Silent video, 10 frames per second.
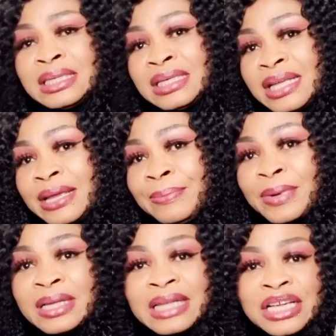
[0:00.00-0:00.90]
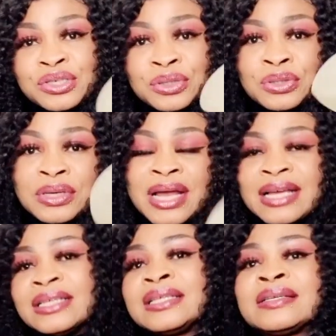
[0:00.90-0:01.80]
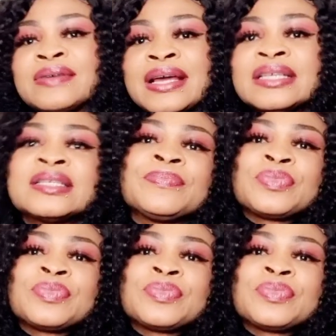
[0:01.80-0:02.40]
is the implant I showed you guys, right?